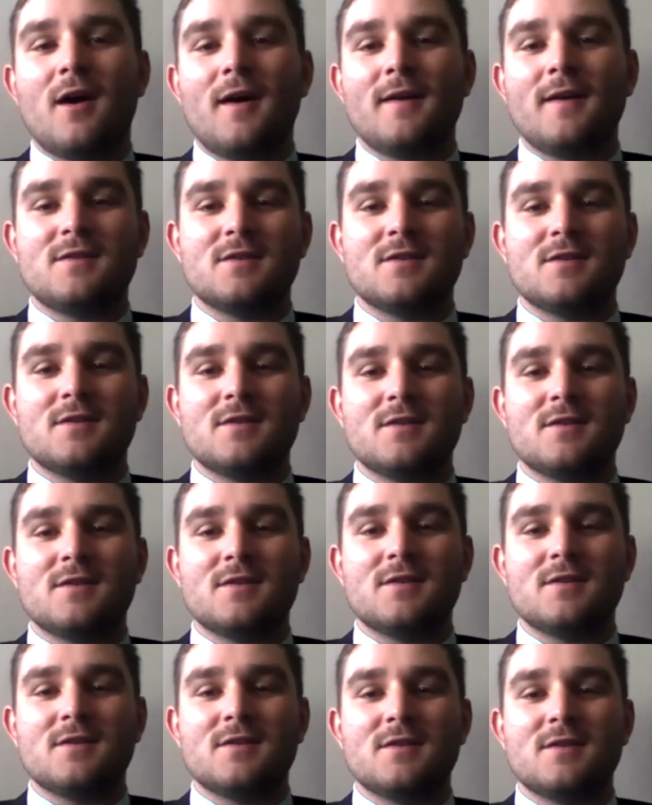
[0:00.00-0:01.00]
to
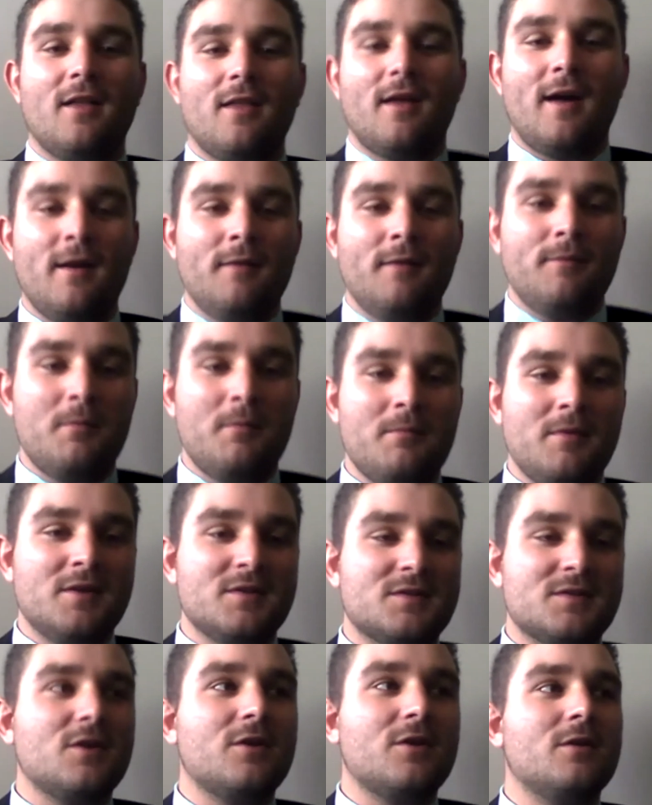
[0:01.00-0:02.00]
complete that lineup in
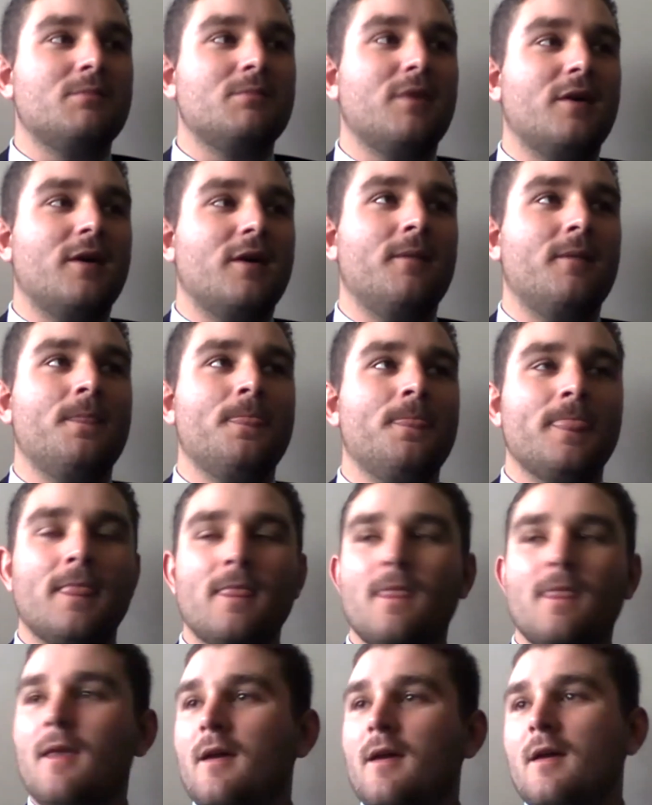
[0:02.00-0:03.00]
Minnesota. But
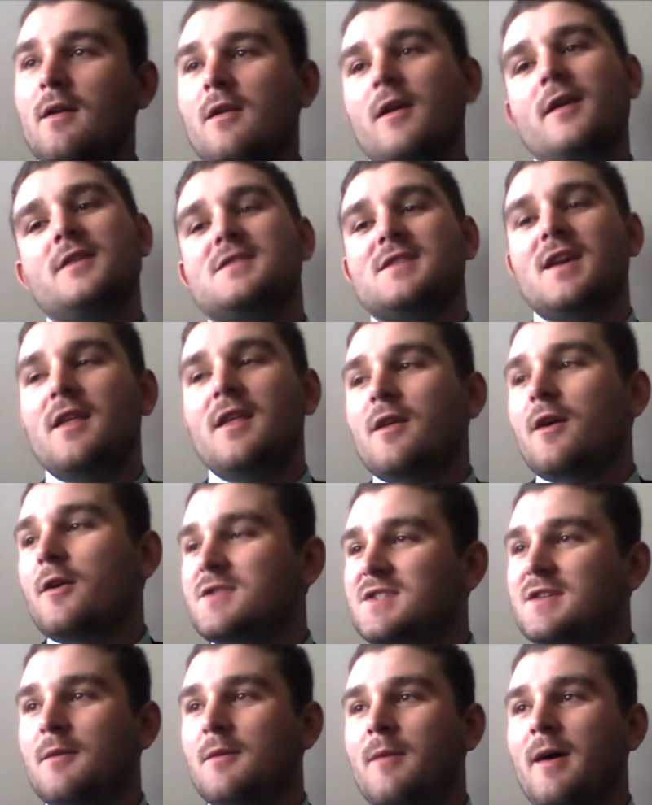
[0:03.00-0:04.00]
let's say though
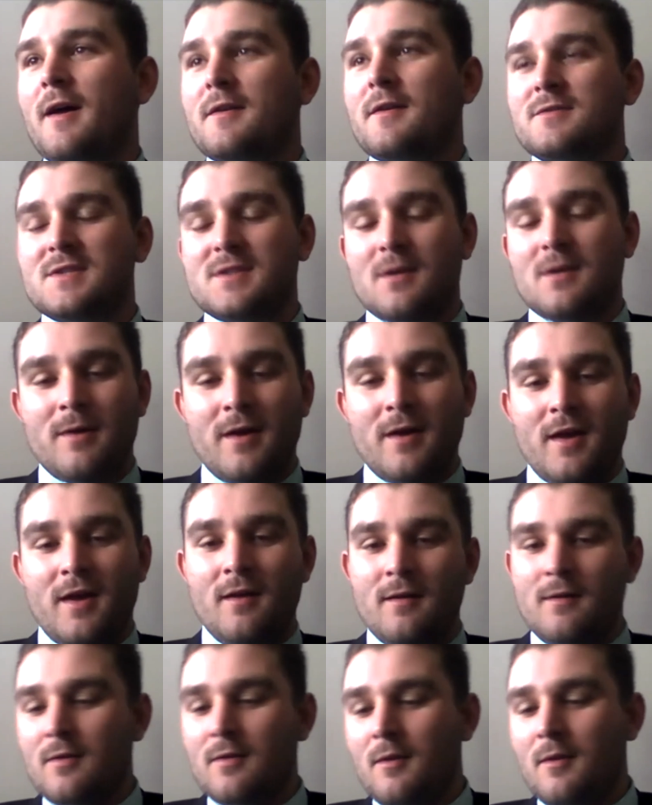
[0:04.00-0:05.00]
somehow, some
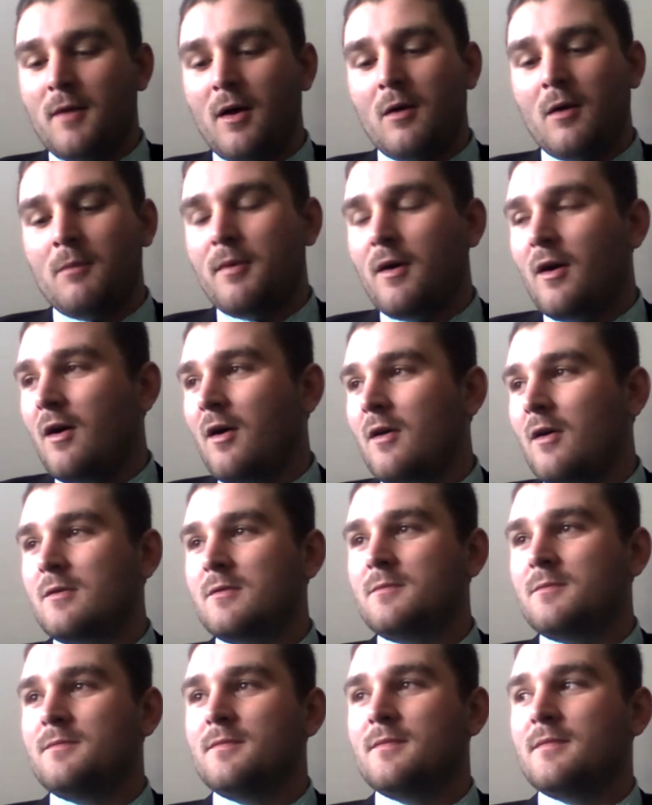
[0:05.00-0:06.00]
way, LaMelo Ball
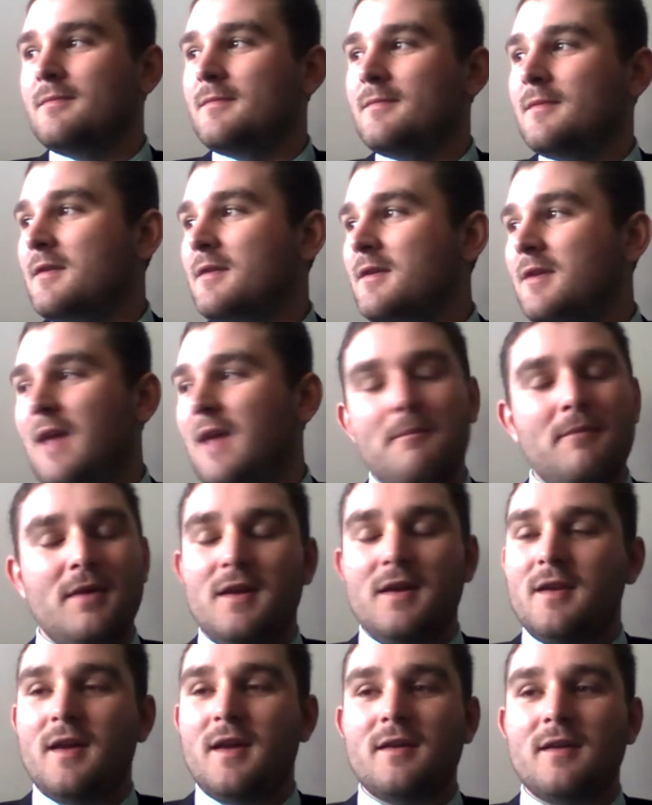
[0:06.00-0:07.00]
can be a
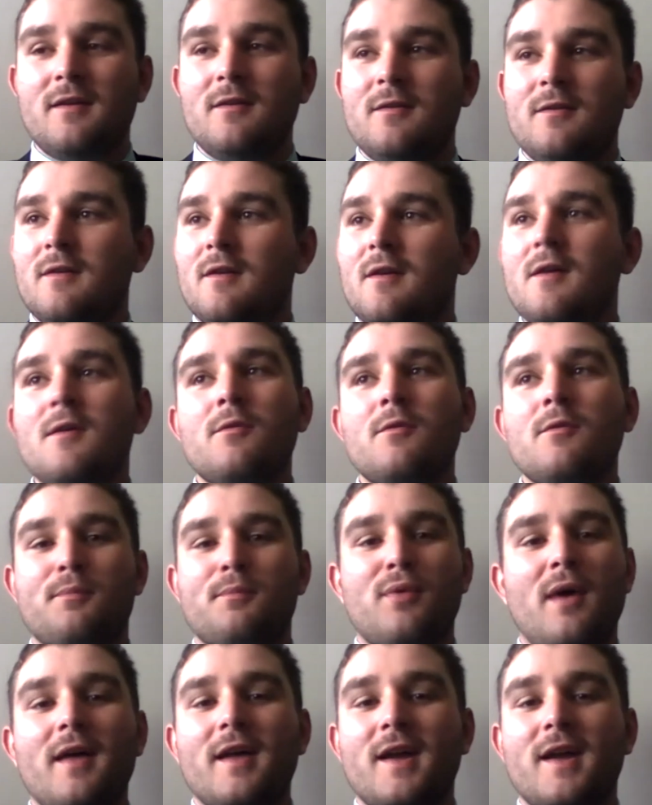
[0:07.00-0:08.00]
Knick. We're
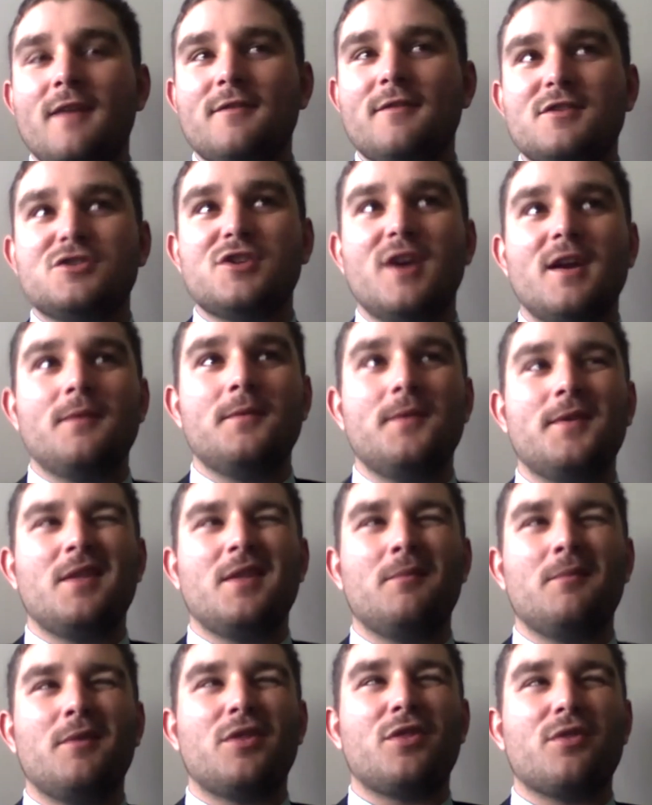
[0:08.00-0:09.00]
probably gonna have to trade up with
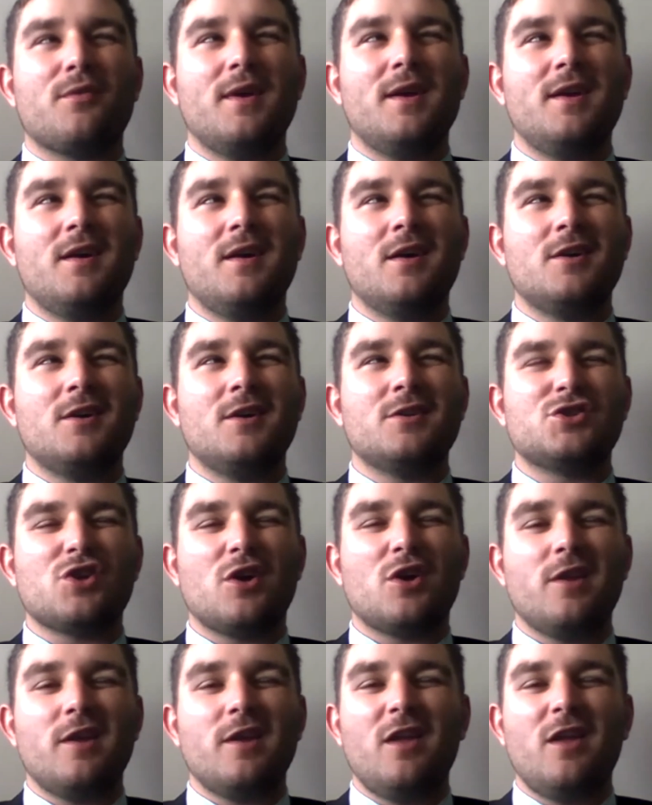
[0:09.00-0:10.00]
number 3 to
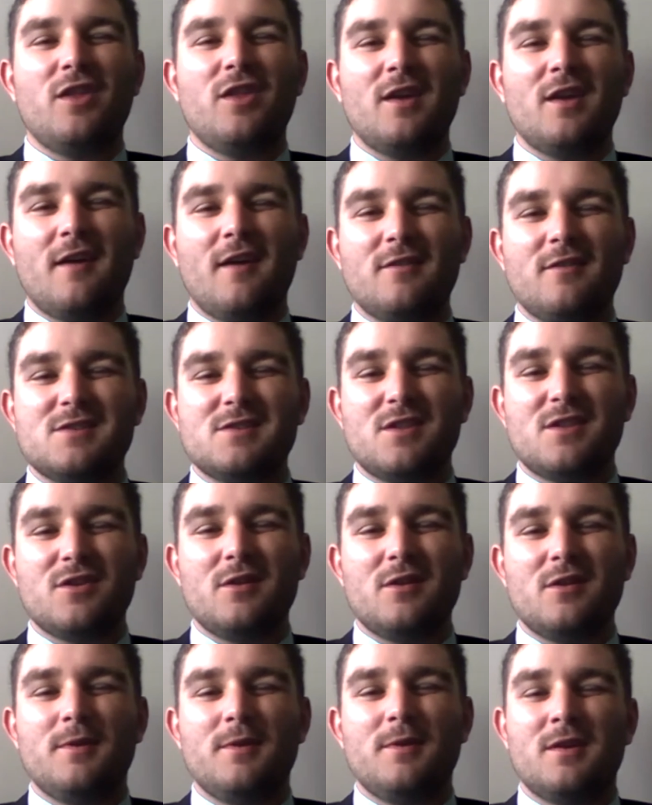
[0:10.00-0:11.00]
Charlotte. I think has the
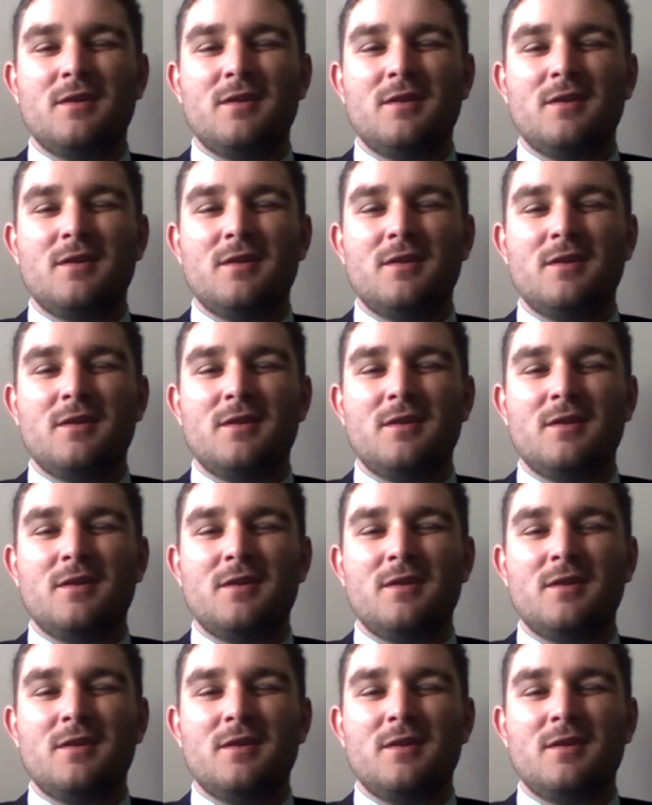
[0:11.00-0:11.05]
3rd pick.